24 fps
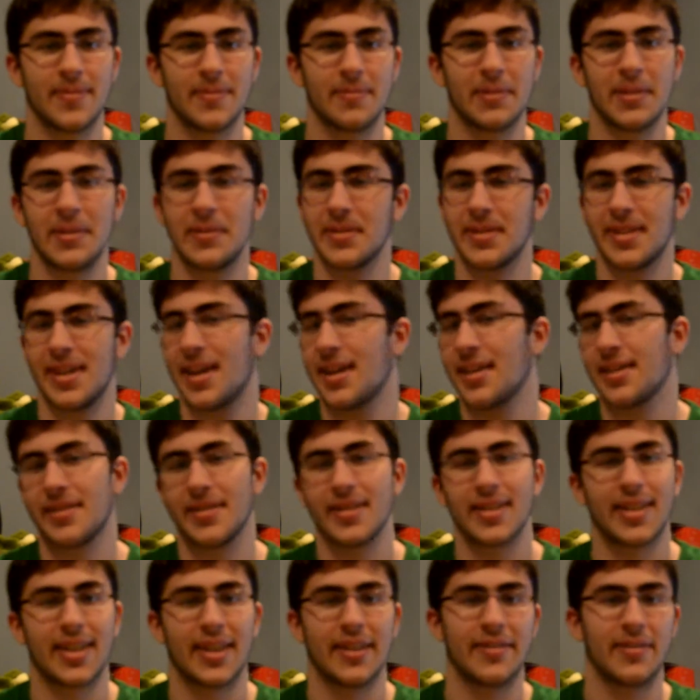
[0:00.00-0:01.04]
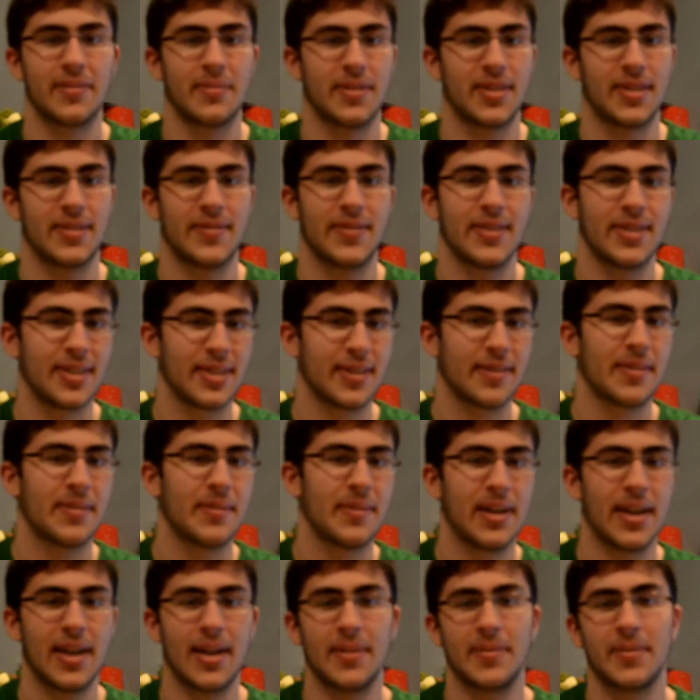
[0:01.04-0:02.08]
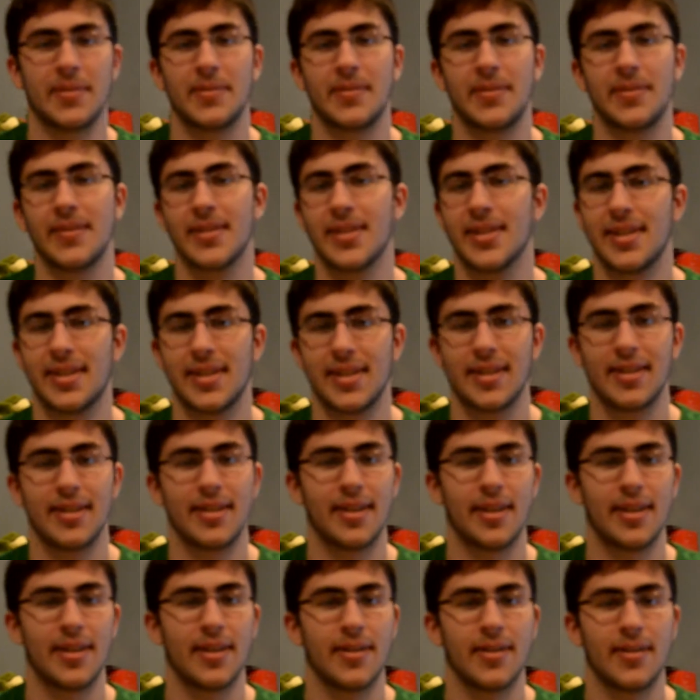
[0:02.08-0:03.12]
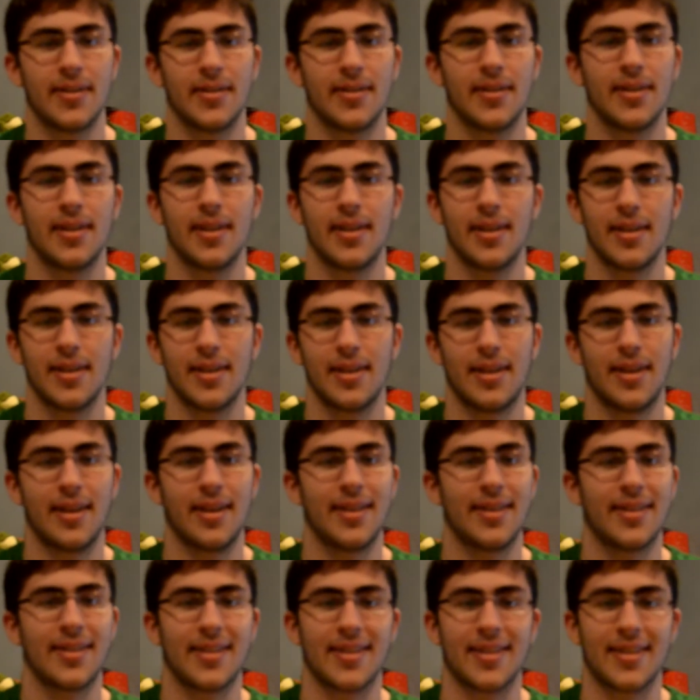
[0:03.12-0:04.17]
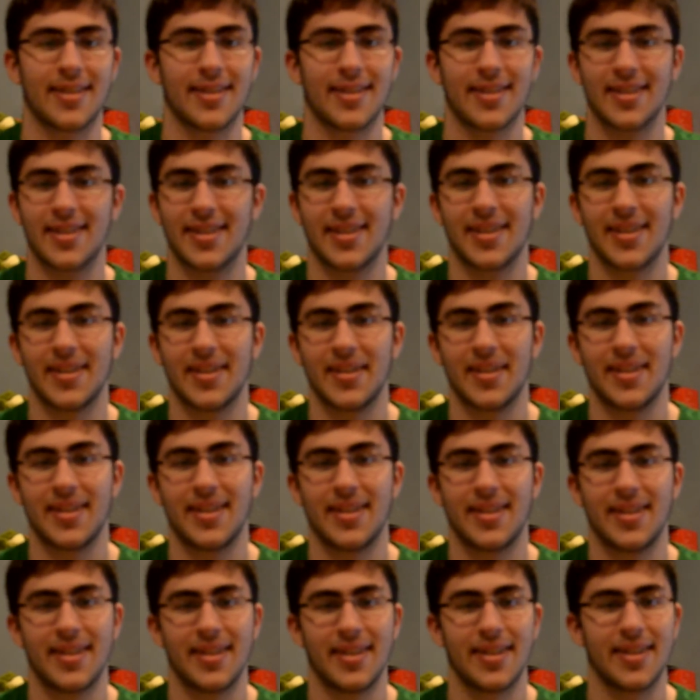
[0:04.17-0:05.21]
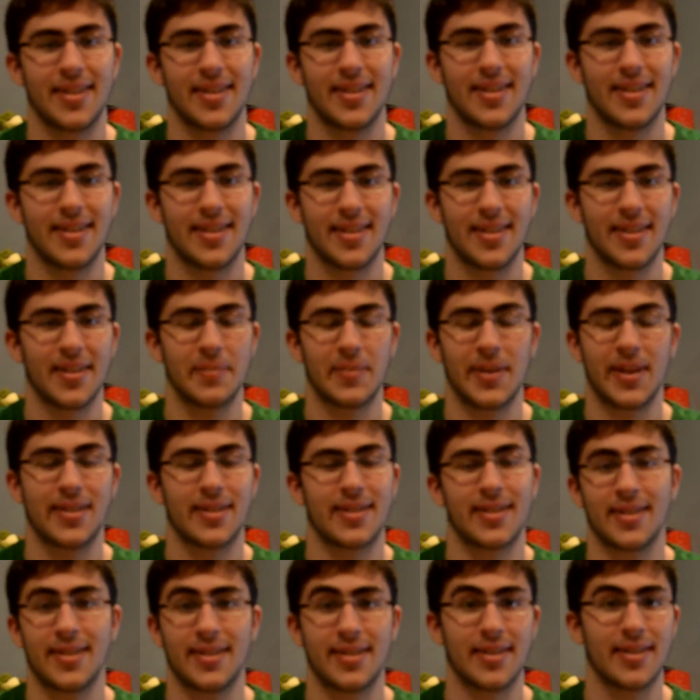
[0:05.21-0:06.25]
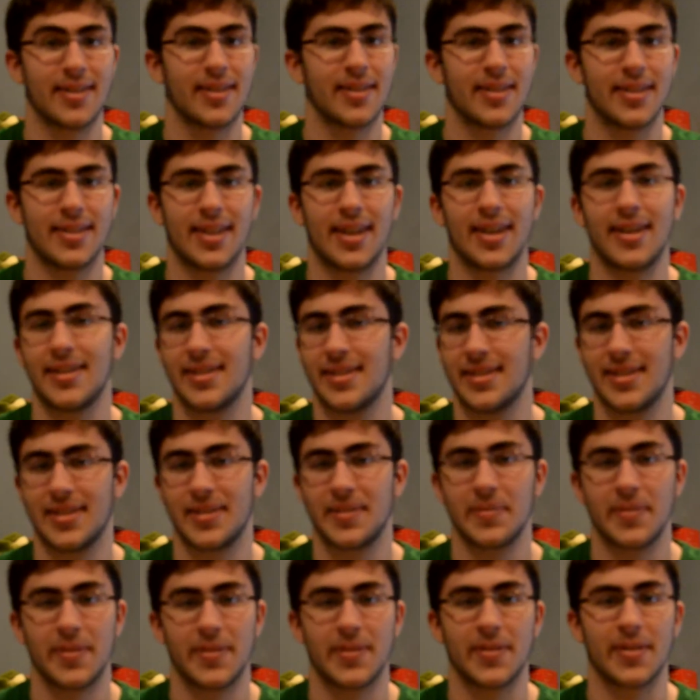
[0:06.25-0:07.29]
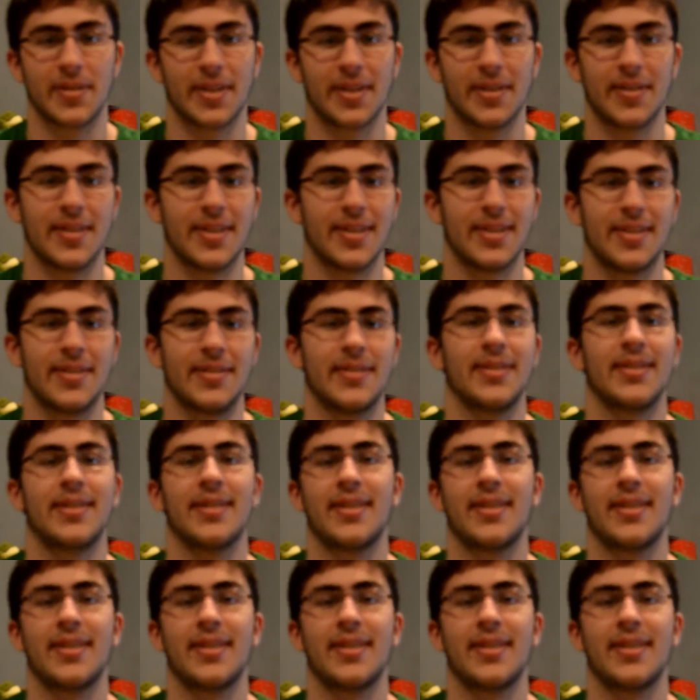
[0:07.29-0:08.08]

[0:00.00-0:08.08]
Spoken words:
we were not really given much vision of the map, and we really didn't know anything about the challenge before going into it.